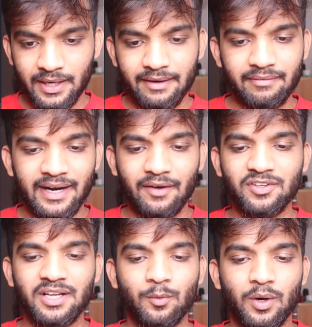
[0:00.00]
And right
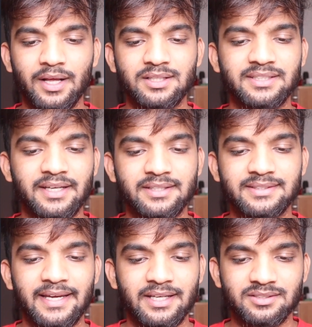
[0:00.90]
after that, what I'll say
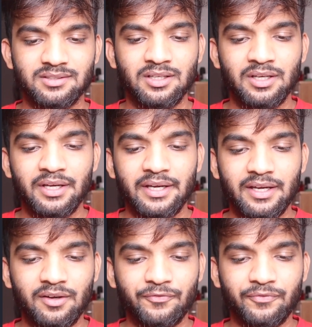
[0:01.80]
is, hey, listen,
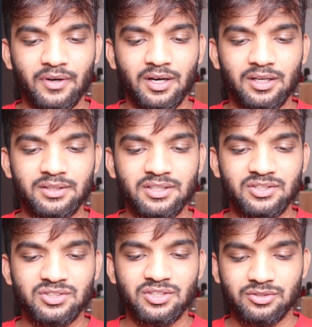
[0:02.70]
if the
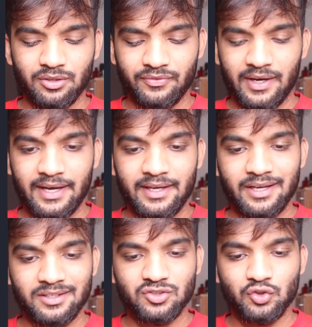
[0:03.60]
distance of I
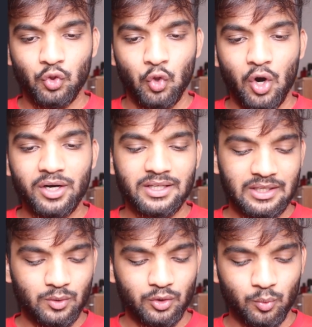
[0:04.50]
is not
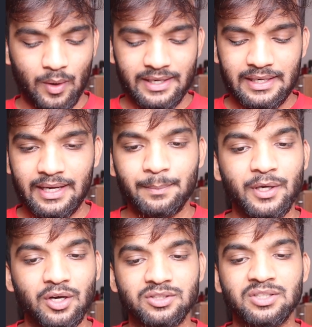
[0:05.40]
equal to 189,
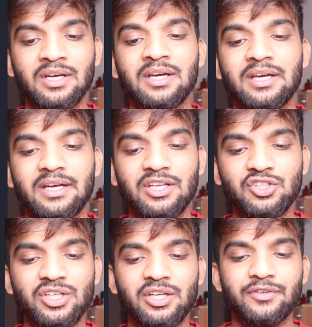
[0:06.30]
because
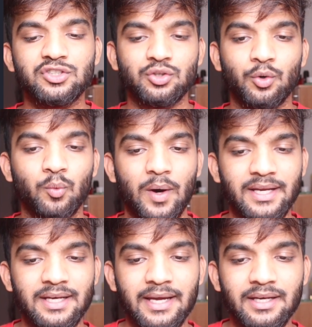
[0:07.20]
initially we stored
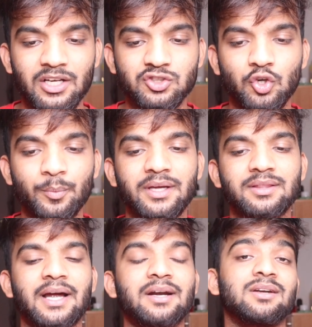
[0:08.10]
189 assuming
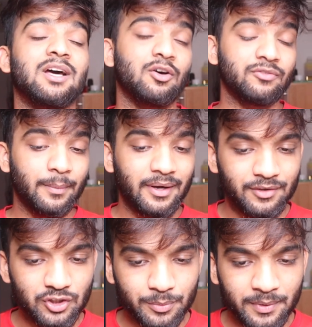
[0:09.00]
that none of them are
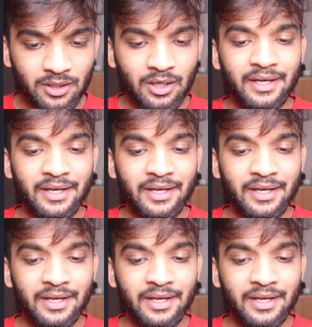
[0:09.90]
reachable.